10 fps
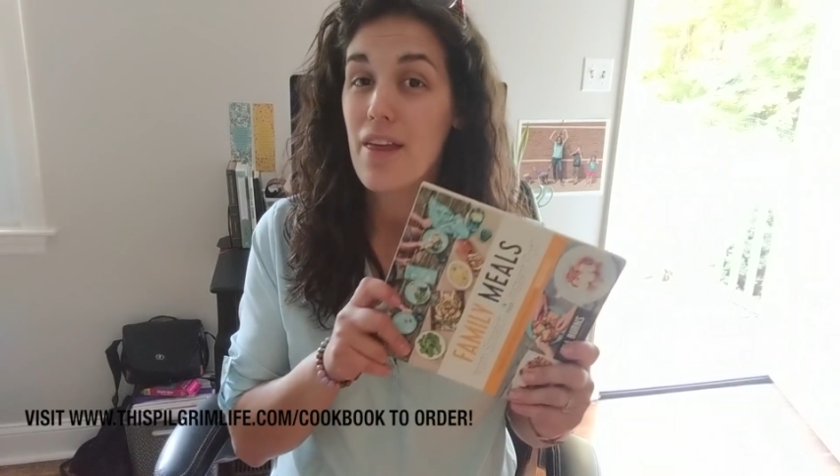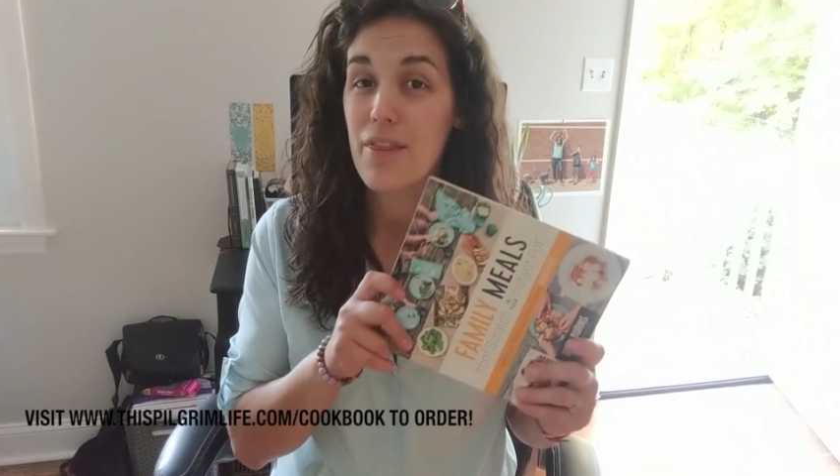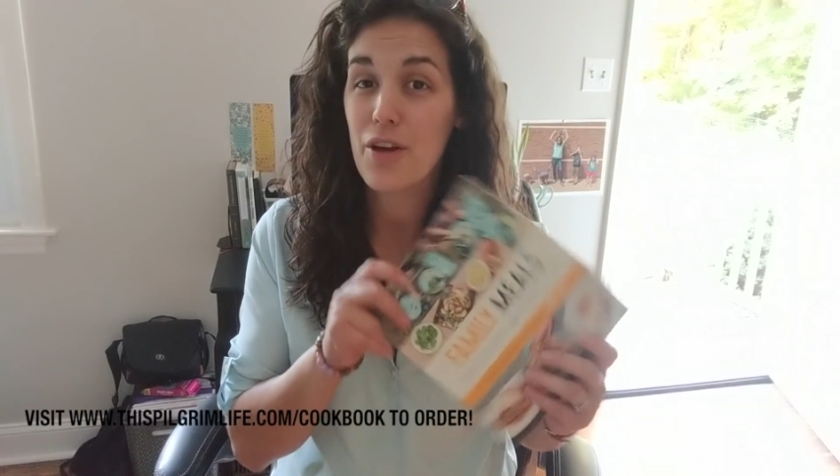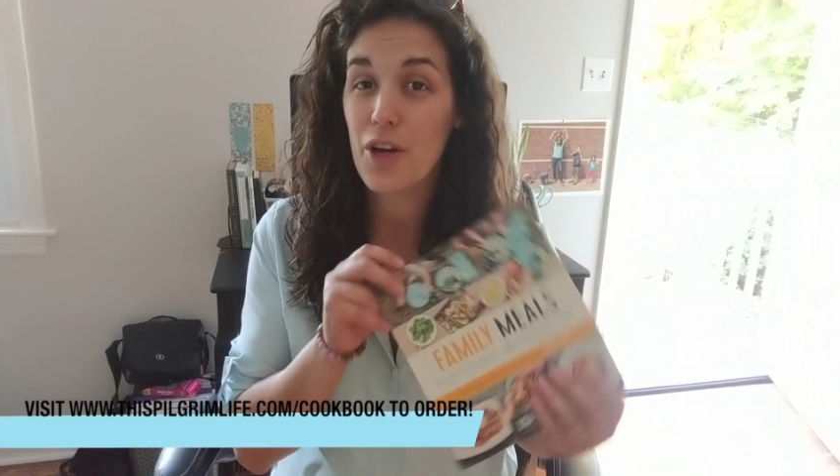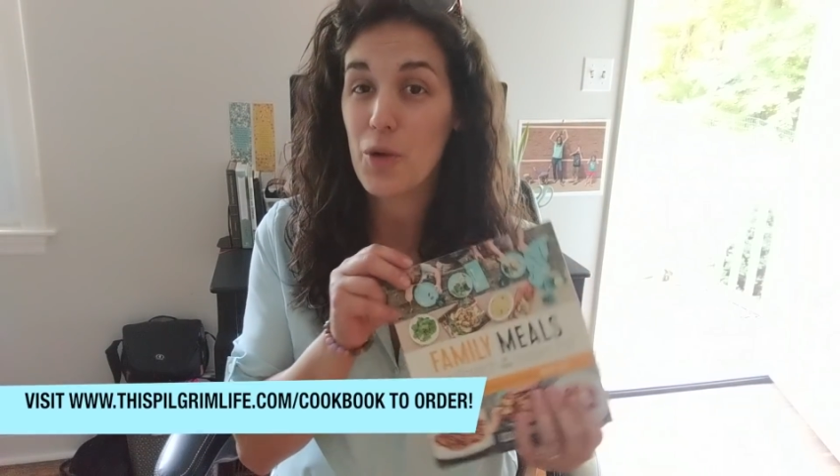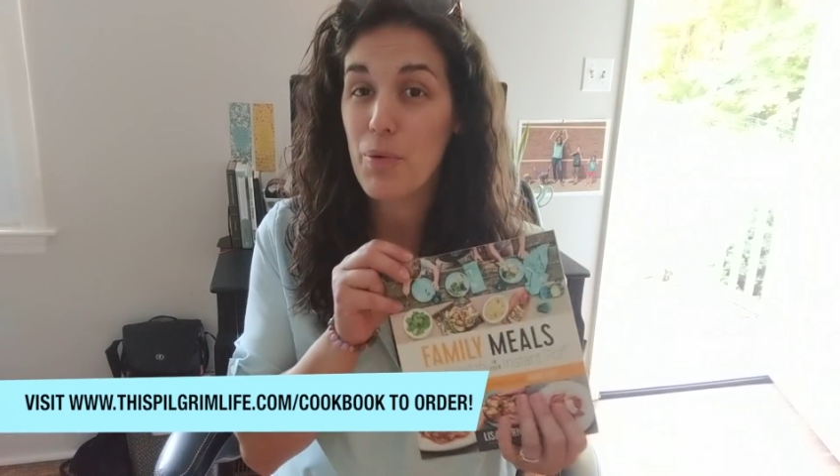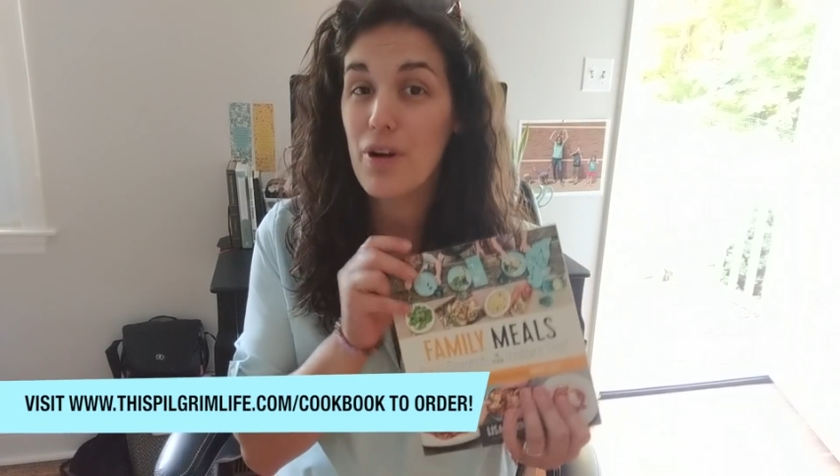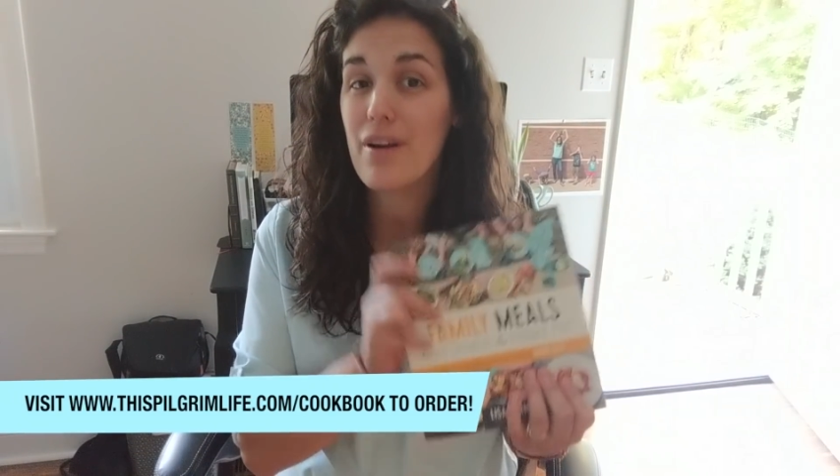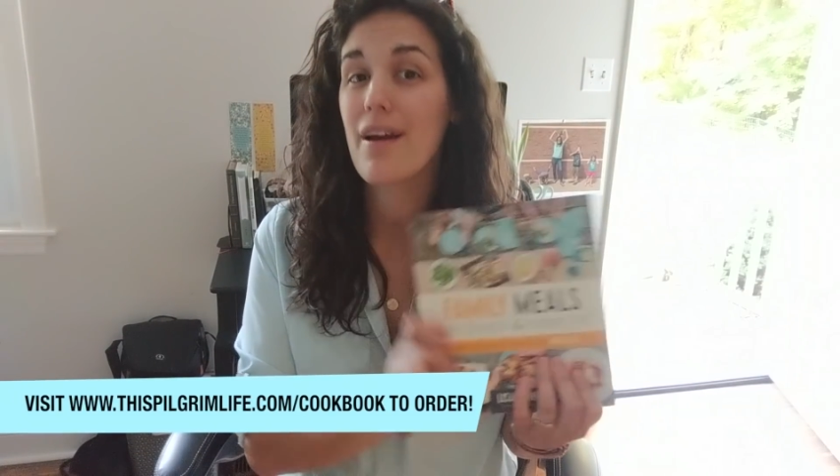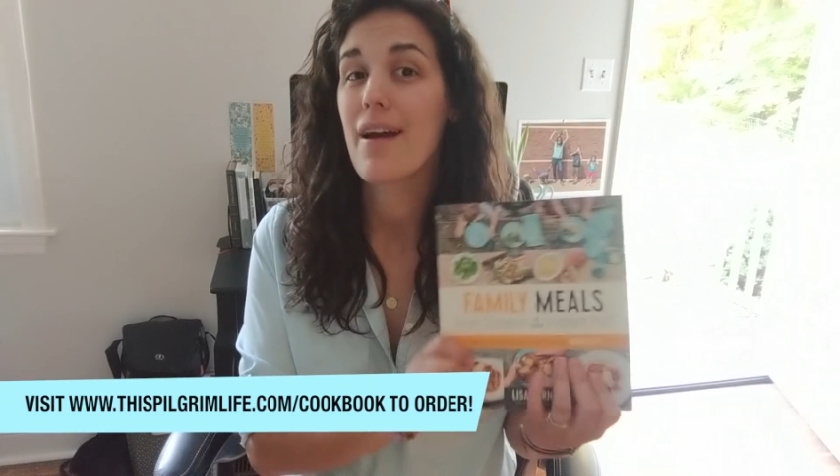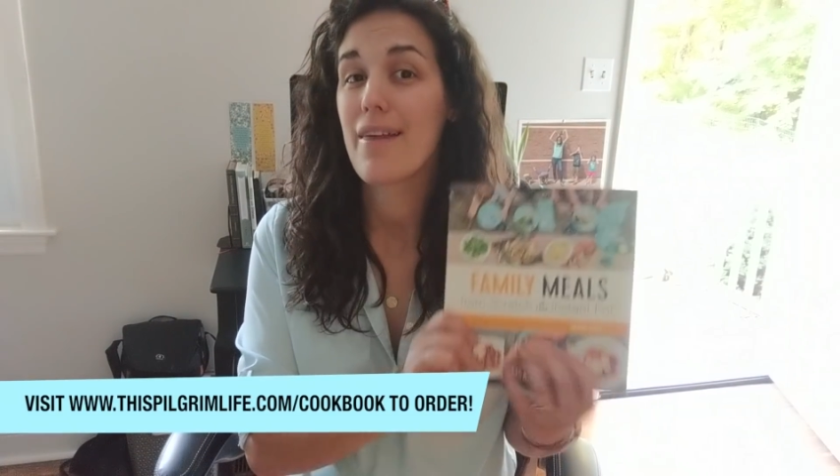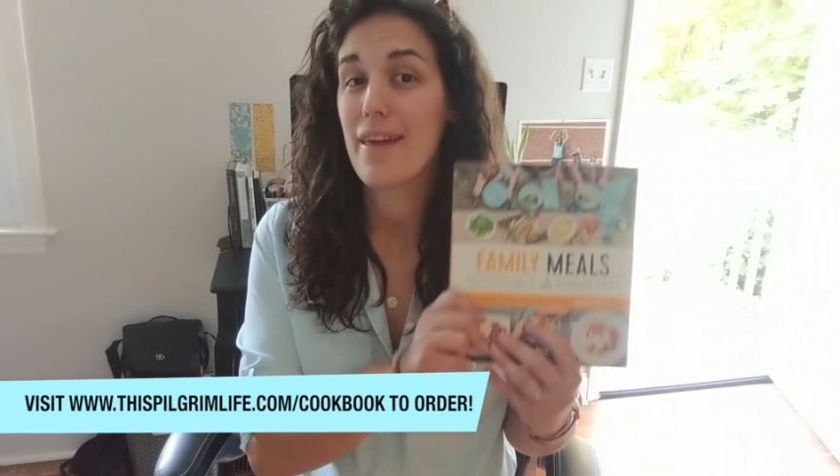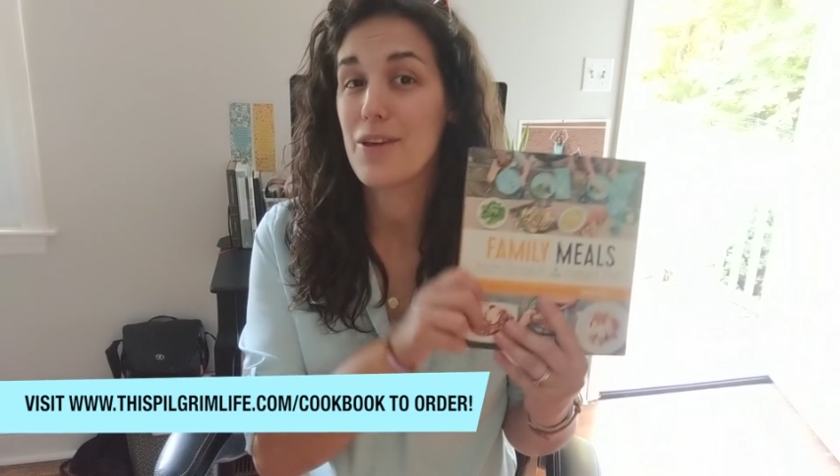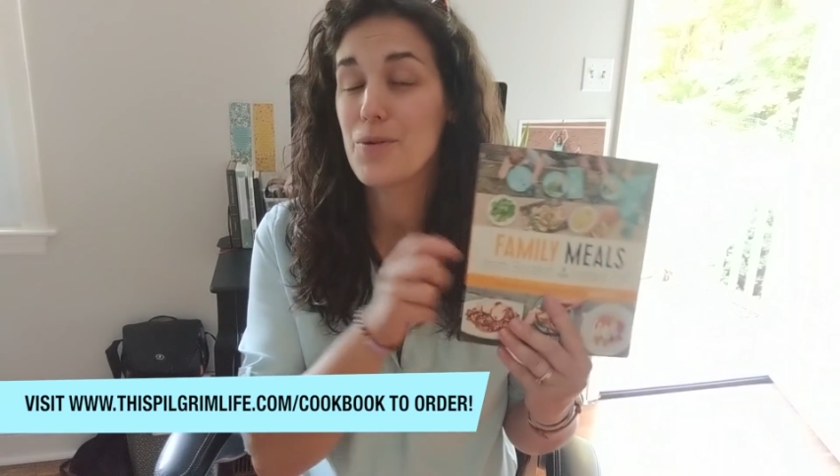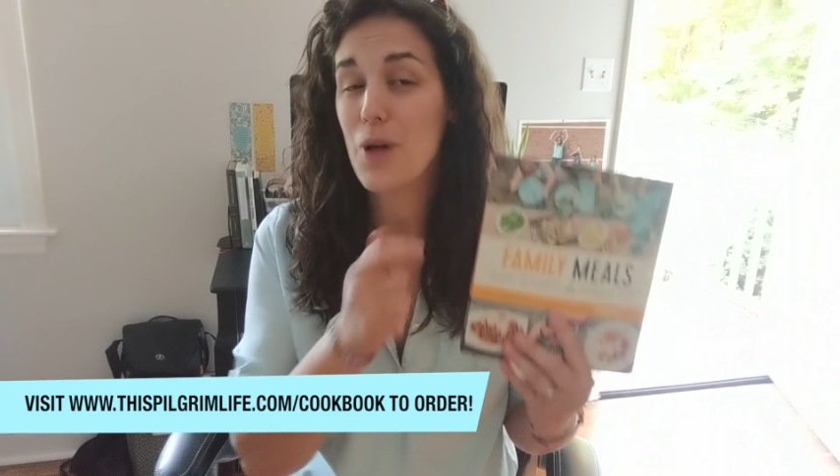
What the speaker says: the cookbook, that you